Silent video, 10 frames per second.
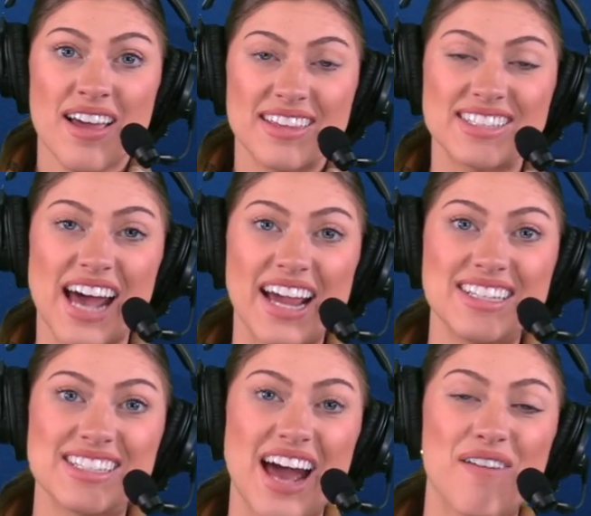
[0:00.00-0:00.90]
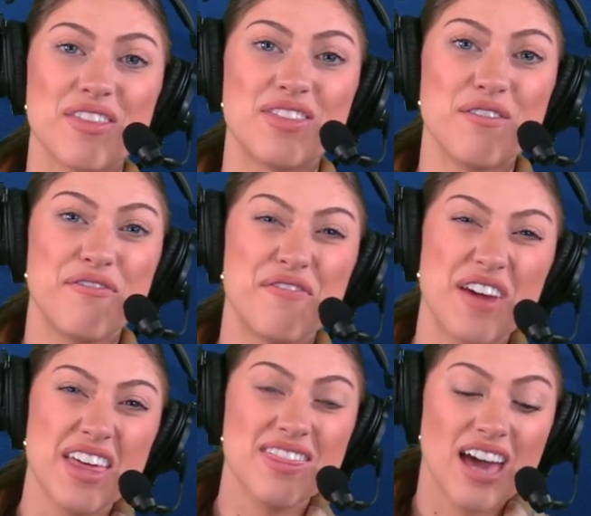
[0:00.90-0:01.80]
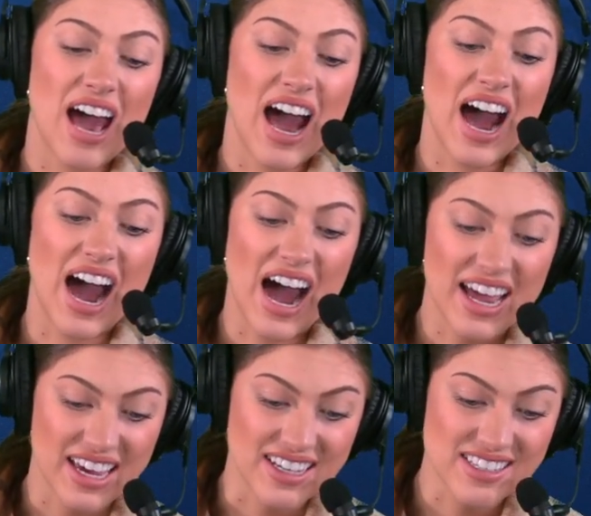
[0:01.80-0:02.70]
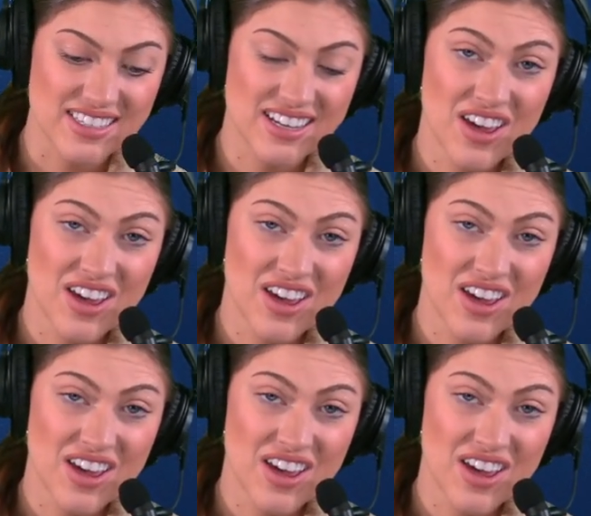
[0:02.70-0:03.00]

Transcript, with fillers: the Titans have the fifth highest